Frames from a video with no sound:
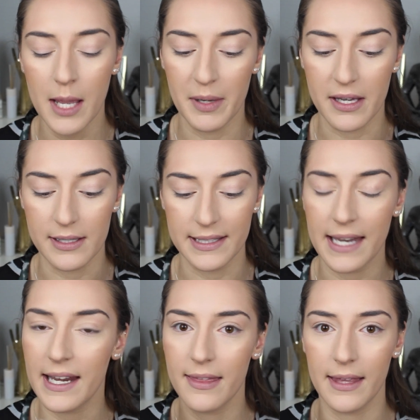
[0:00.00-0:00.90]
because
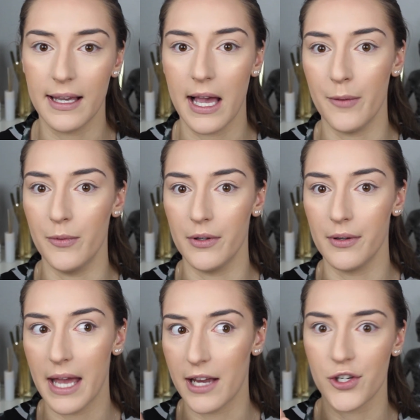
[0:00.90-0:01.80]
then I think I
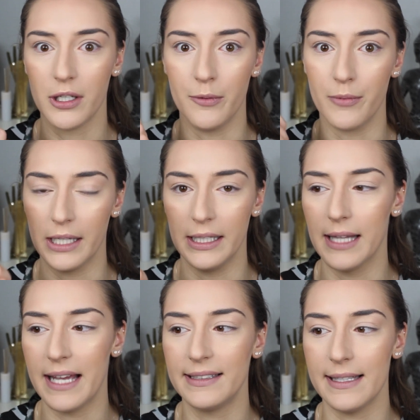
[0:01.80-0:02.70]
would actually really like